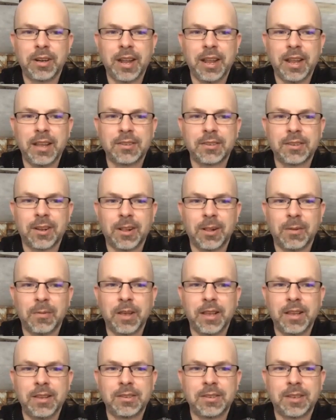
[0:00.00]
as
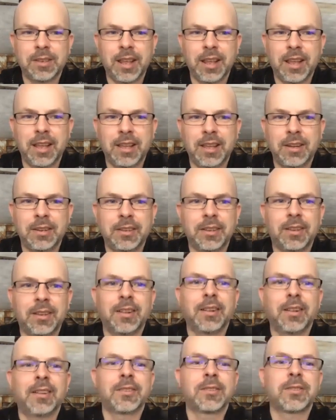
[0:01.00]
always, and
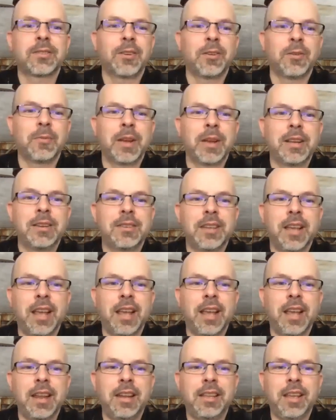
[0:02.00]
also my
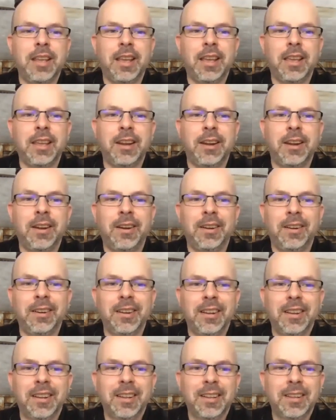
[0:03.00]
sidekick here,
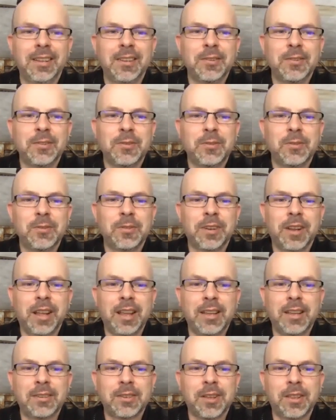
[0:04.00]
who
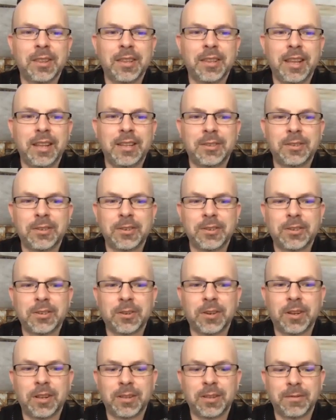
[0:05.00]
has all the answers to
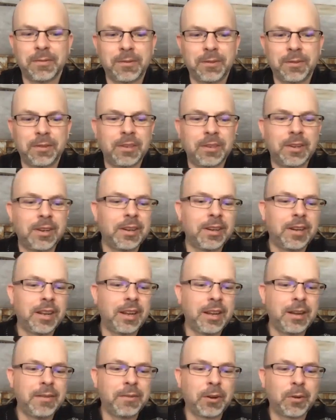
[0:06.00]
all of
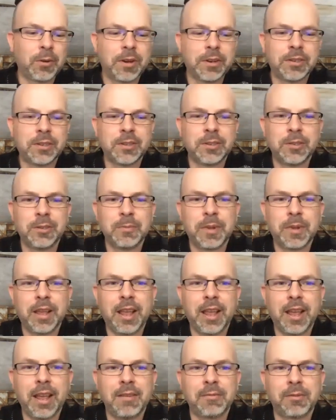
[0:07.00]
any of your questions you may
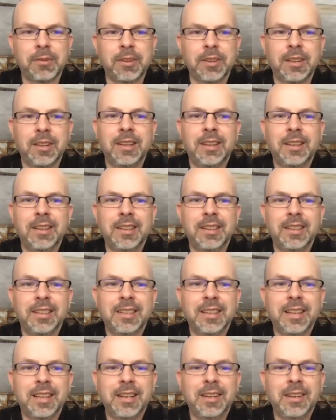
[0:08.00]
have
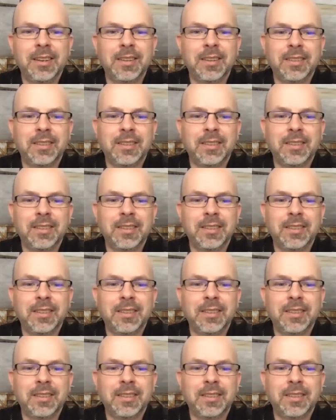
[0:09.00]
in yeah.